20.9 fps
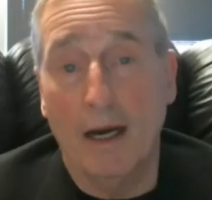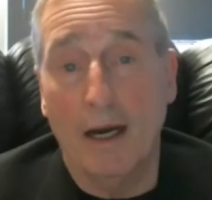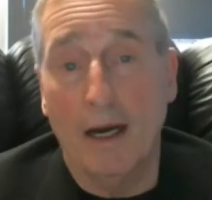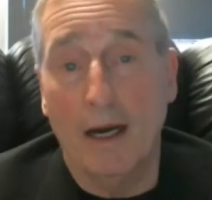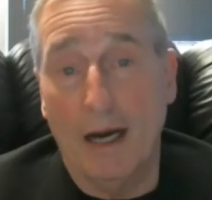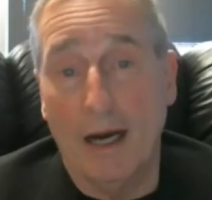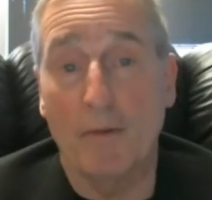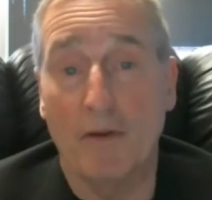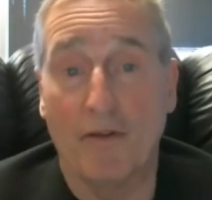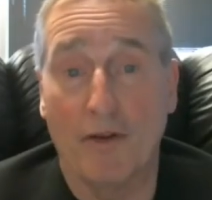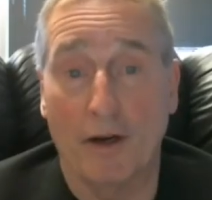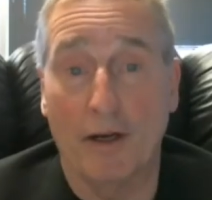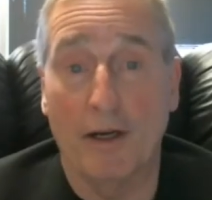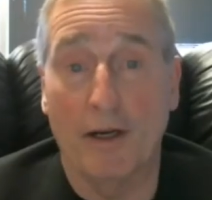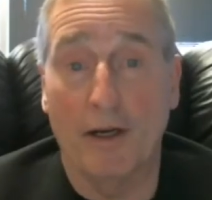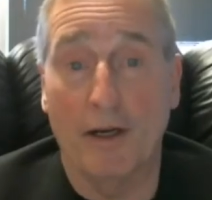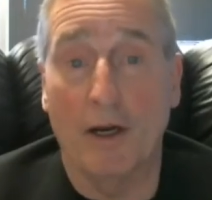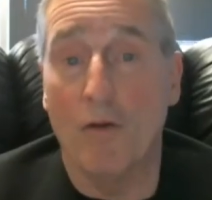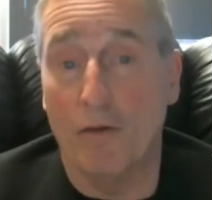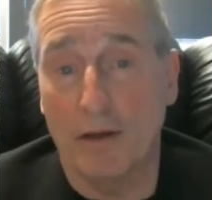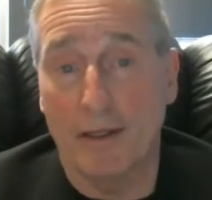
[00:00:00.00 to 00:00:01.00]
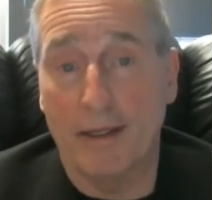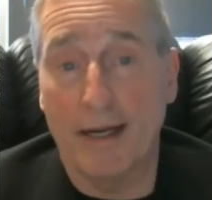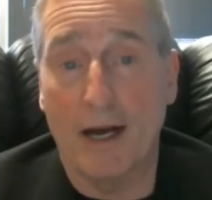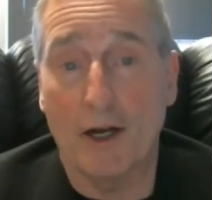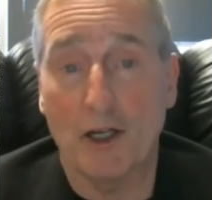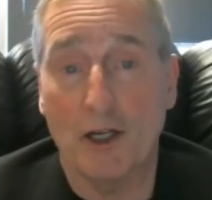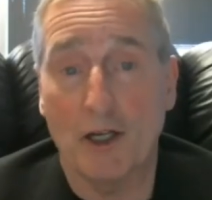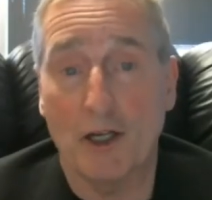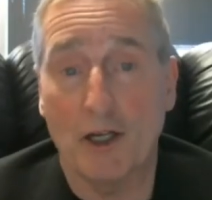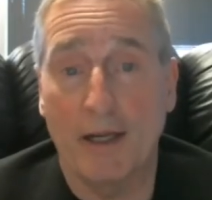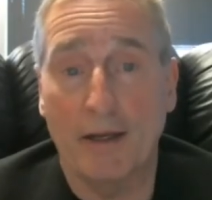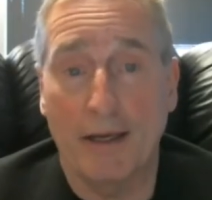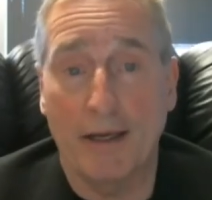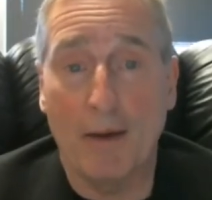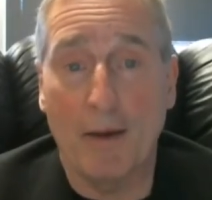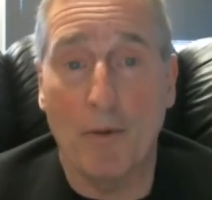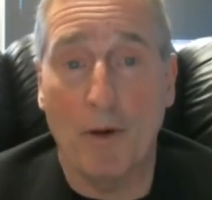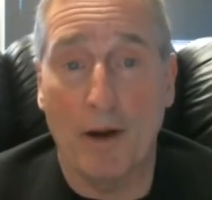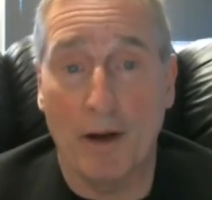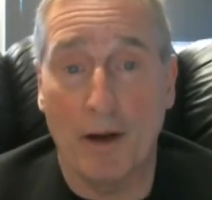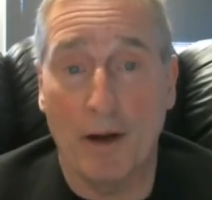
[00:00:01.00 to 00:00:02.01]
I think it'd be very helpful, Congressman, and
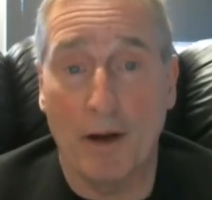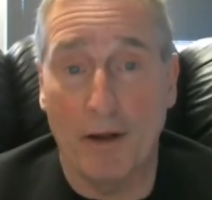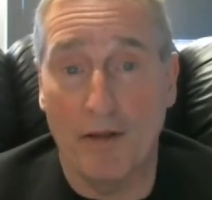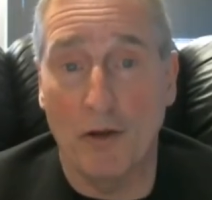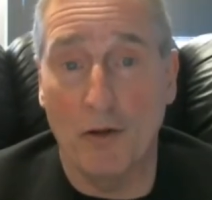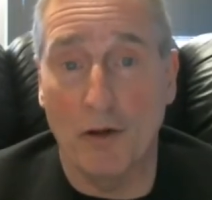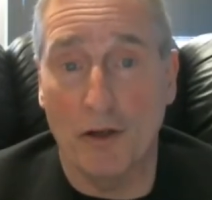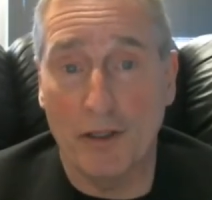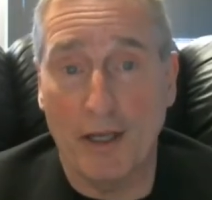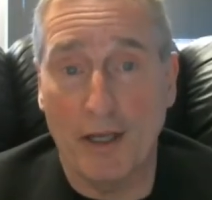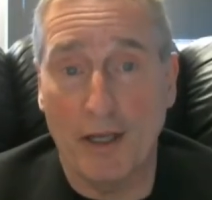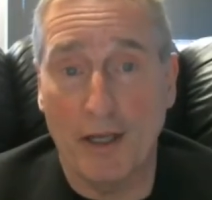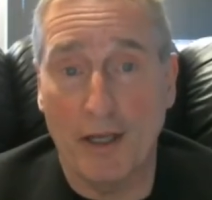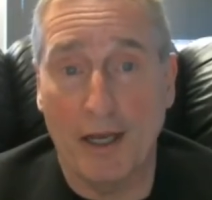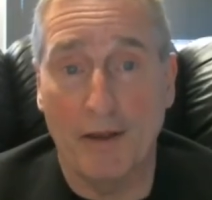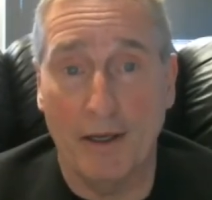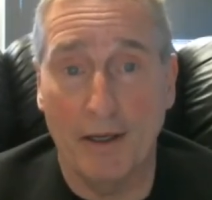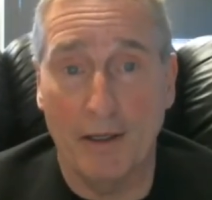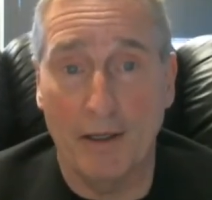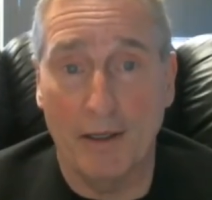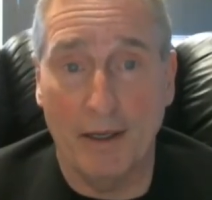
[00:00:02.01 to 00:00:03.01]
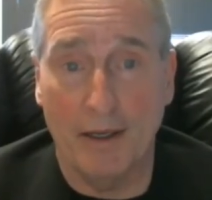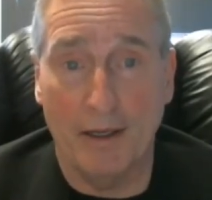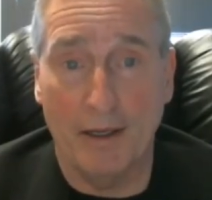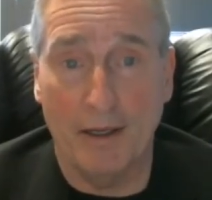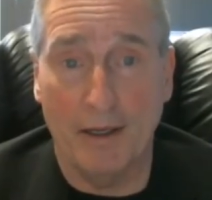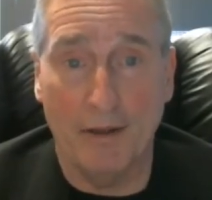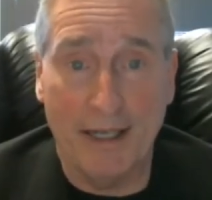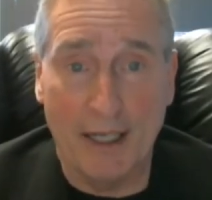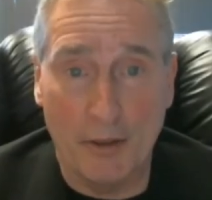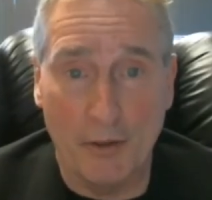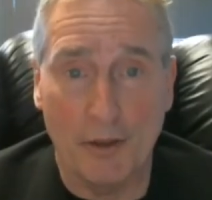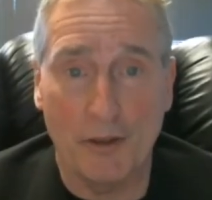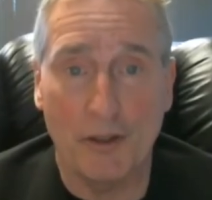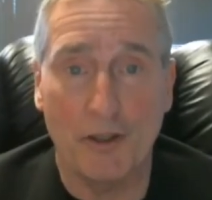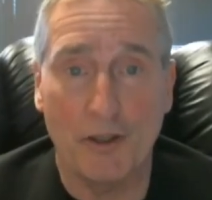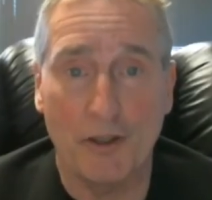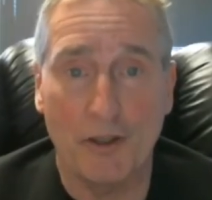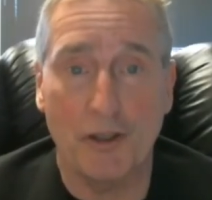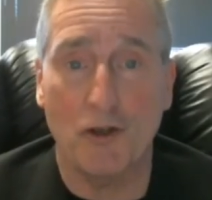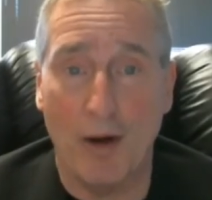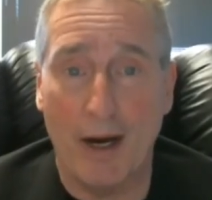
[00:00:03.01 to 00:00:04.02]
I want to thank you because the interest
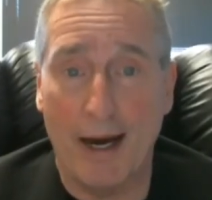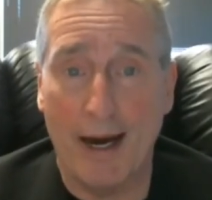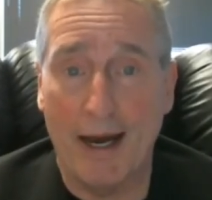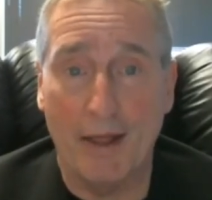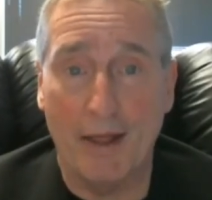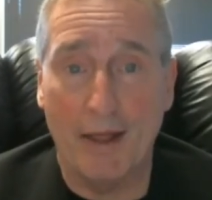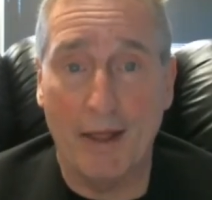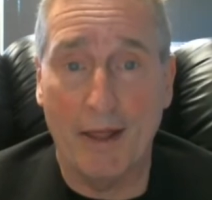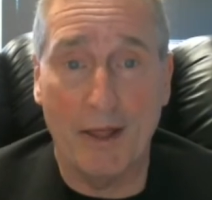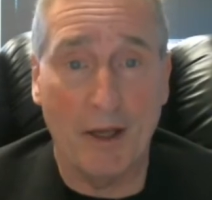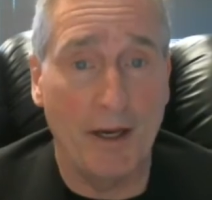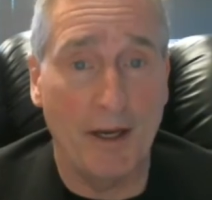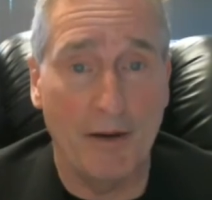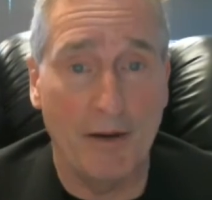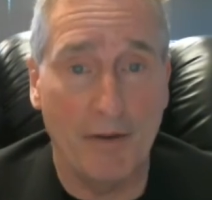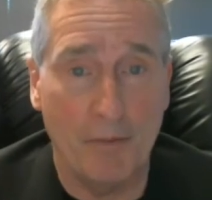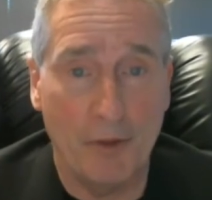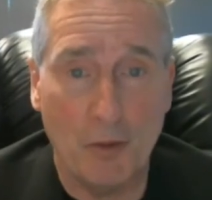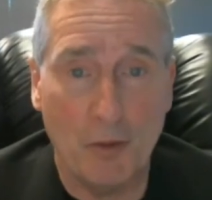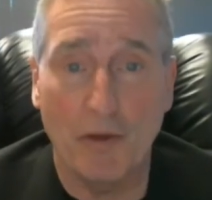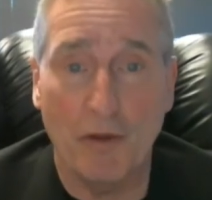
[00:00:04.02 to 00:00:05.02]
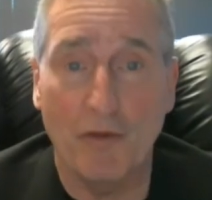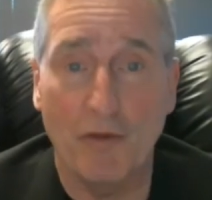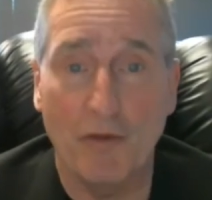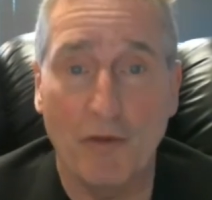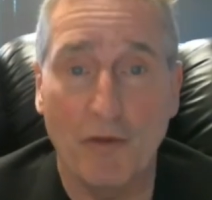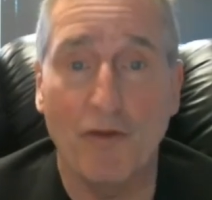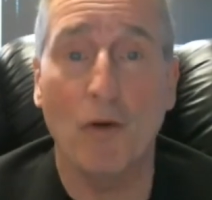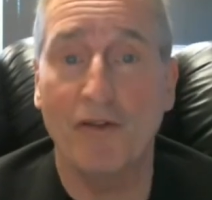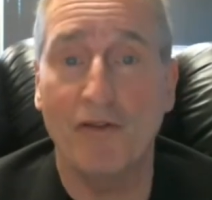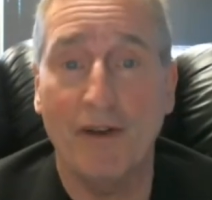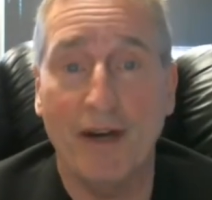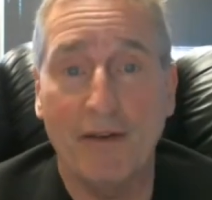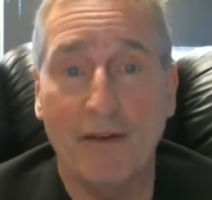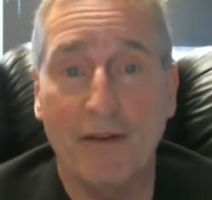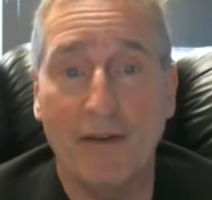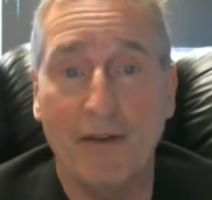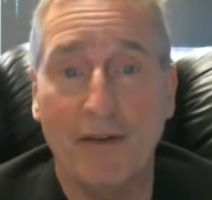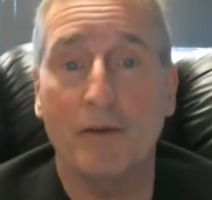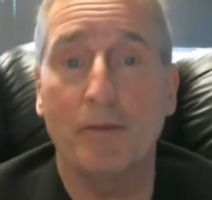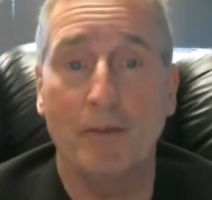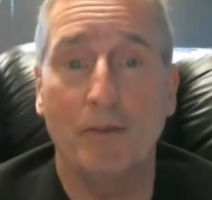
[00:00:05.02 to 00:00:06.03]
is so high. I think we have between 400 and
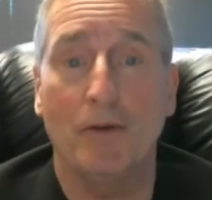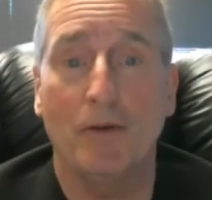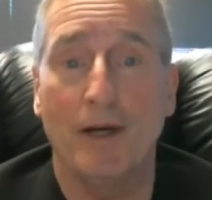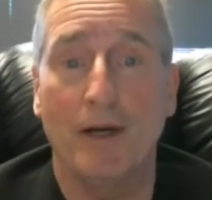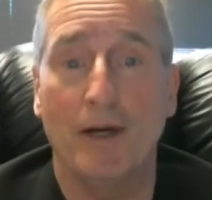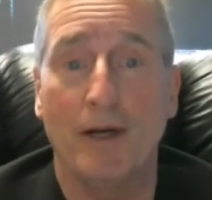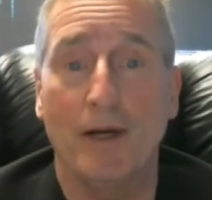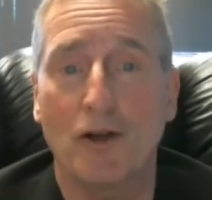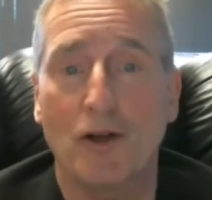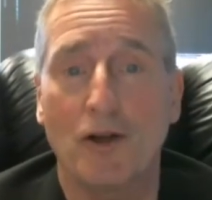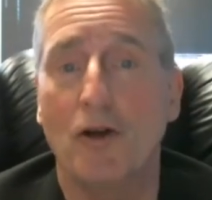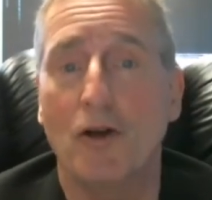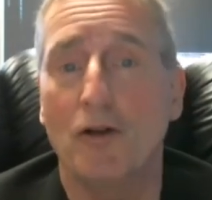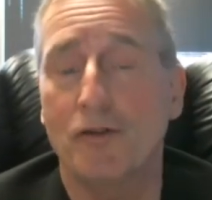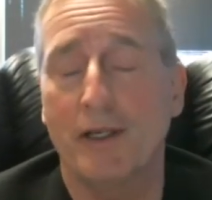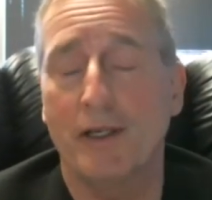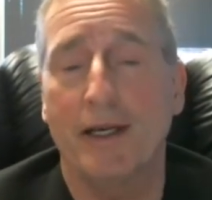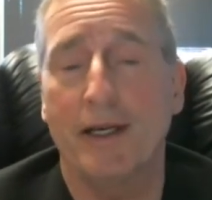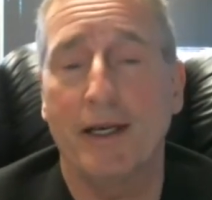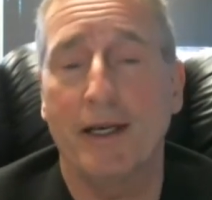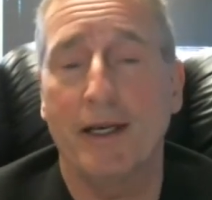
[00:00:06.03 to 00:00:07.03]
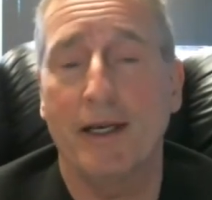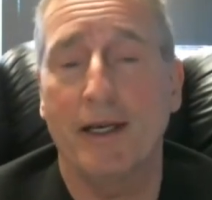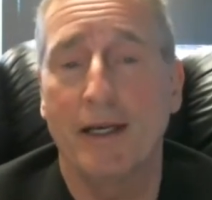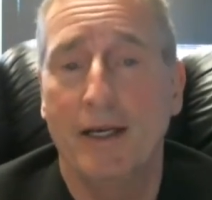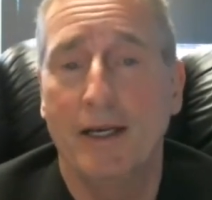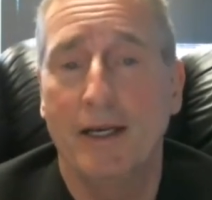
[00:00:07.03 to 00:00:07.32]
500 people on this call today.